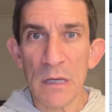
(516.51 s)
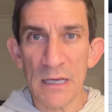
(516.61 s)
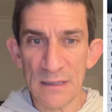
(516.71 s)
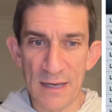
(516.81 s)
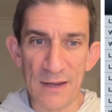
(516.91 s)

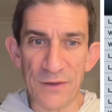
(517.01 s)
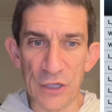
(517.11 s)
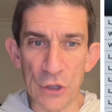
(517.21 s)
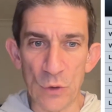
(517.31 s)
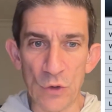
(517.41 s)
And I think
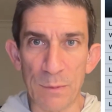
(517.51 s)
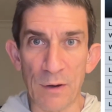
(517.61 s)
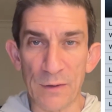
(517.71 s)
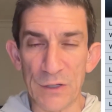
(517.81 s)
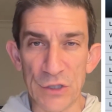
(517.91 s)
a huge
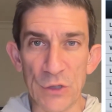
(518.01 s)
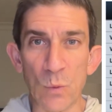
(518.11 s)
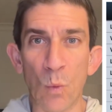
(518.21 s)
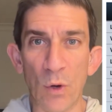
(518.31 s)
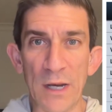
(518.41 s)
part of this is
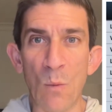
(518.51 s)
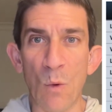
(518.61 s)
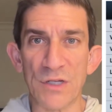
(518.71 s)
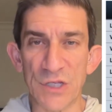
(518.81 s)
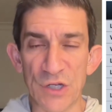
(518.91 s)
Woody
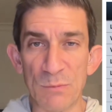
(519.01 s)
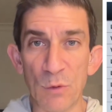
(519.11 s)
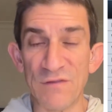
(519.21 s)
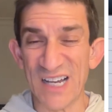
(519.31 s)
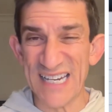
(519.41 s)
wants this
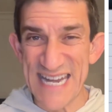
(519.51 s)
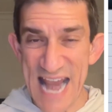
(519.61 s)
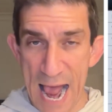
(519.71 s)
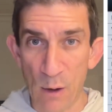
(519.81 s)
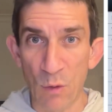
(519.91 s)
move done
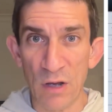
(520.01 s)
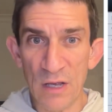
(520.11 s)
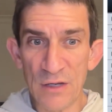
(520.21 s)
now.